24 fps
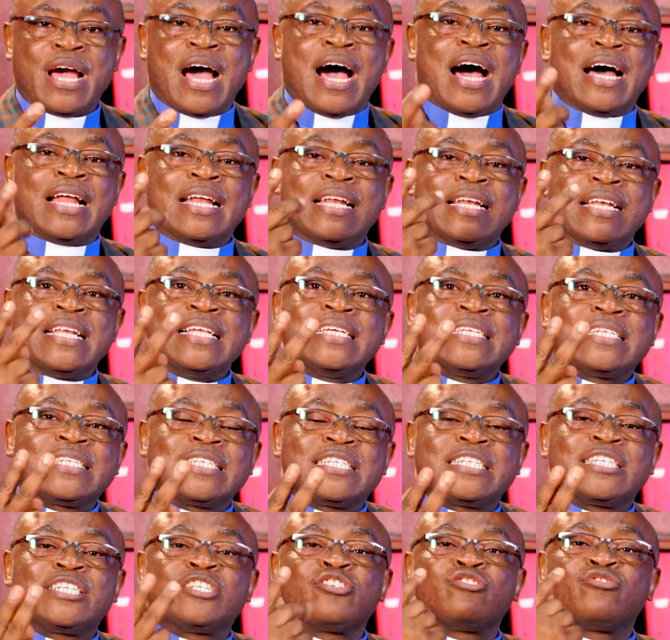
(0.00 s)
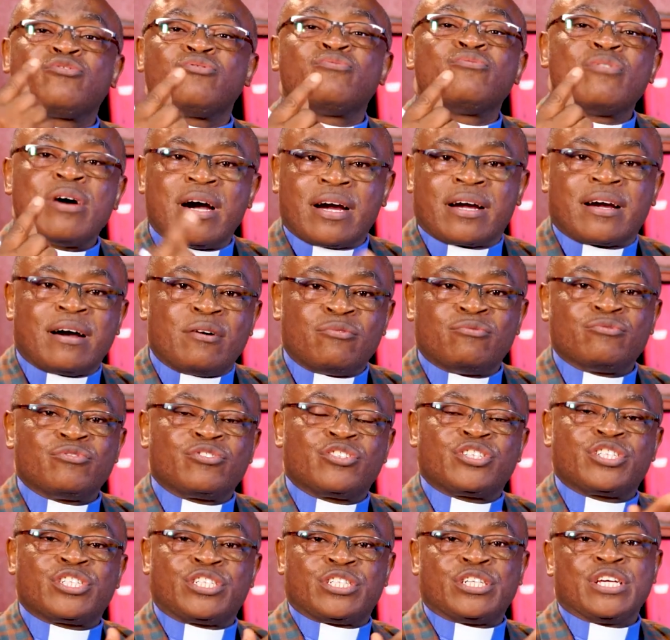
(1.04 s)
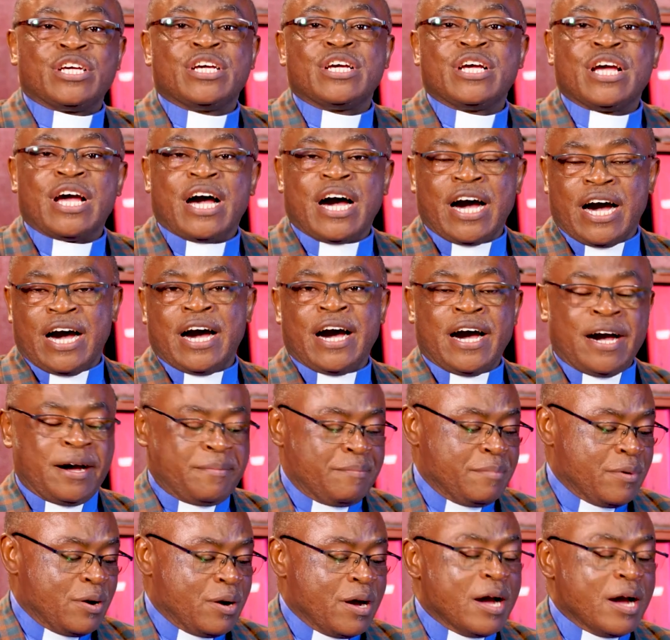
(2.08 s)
And these two accounts are